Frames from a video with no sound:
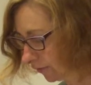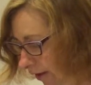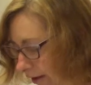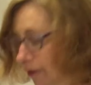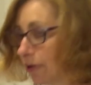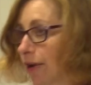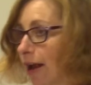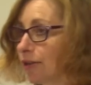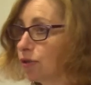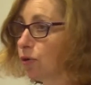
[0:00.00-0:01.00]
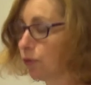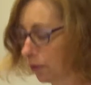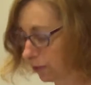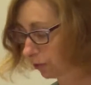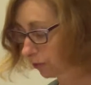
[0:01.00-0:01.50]
failure as cor
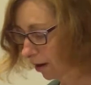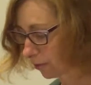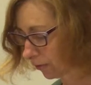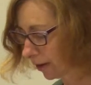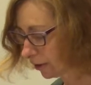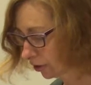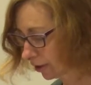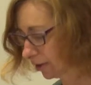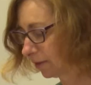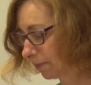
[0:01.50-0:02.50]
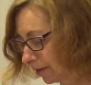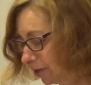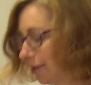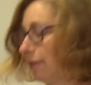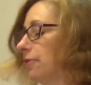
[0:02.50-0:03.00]
corroboration,
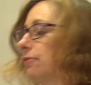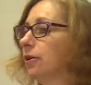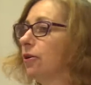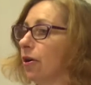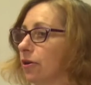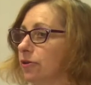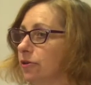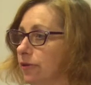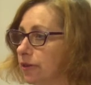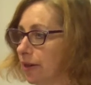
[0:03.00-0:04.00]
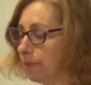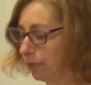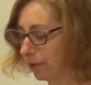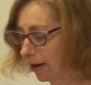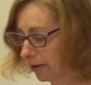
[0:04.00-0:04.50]
especially with regard to the
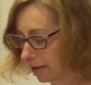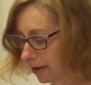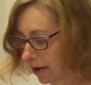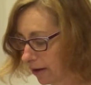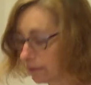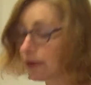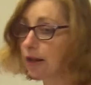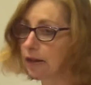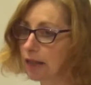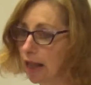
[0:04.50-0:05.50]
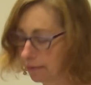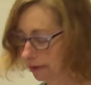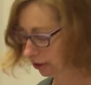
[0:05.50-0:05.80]
temporality of climate